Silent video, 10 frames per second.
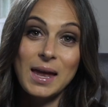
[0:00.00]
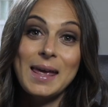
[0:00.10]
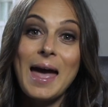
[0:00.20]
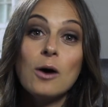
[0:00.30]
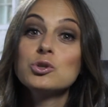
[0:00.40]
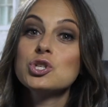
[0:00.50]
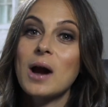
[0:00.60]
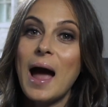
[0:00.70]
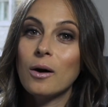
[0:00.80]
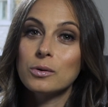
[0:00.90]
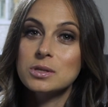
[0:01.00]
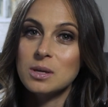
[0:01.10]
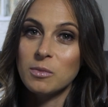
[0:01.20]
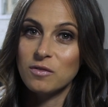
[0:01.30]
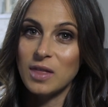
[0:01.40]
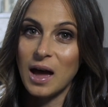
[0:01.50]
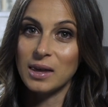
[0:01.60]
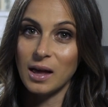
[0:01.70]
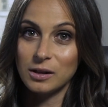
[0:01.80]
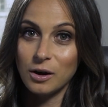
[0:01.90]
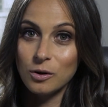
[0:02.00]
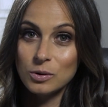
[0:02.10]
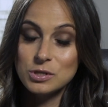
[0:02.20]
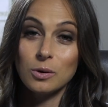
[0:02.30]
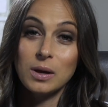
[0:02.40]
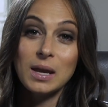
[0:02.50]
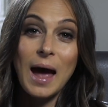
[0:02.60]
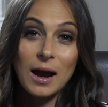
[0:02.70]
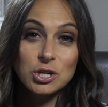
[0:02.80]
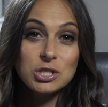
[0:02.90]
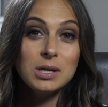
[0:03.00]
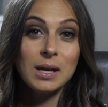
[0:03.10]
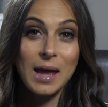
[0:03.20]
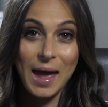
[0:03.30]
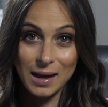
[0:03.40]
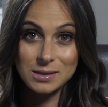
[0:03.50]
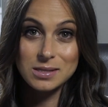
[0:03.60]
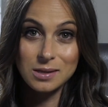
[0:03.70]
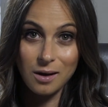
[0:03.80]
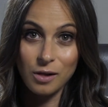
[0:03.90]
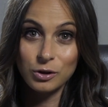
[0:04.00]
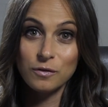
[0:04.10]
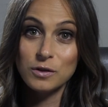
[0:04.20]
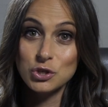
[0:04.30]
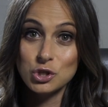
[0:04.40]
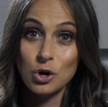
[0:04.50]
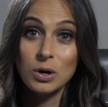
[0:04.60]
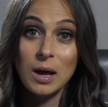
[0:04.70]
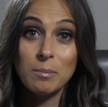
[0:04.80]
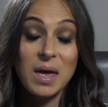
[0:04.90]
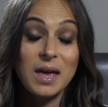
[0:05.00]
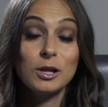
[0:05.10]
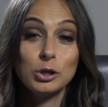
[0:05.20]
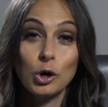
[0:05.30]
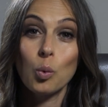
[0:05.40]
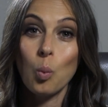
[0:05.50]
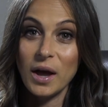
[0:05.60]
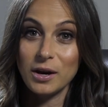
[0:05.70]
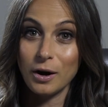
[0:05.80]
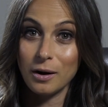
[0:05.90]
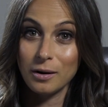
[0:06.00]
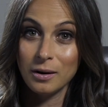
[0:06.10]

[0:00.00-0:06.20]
can counter out some of that yellow. So it can actually enhance the color of the stone and make it look whiter.